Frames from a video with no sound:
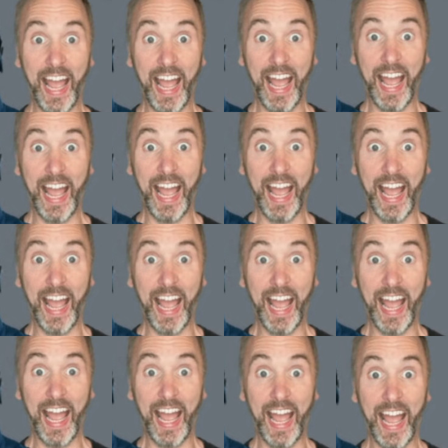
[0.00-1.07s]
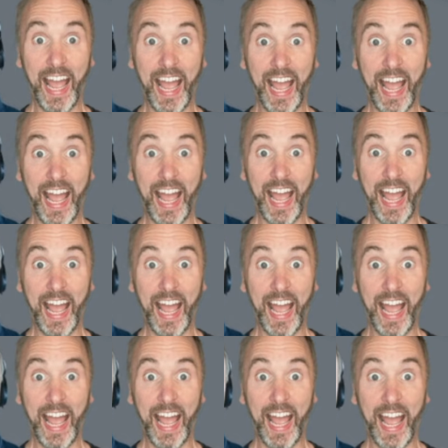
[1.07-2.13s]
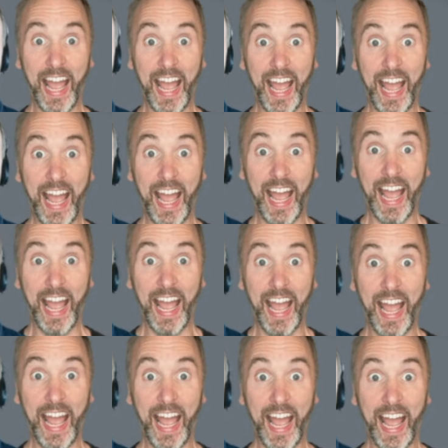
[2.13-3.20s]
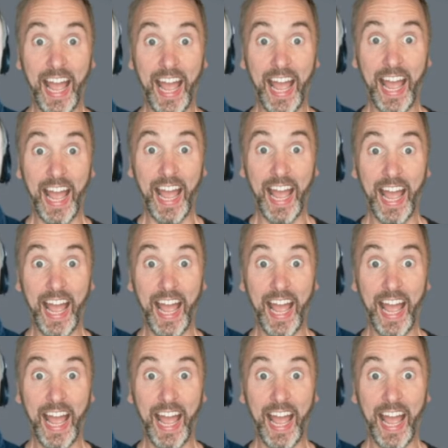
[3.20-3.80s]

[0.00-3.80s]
This person isn't speaking.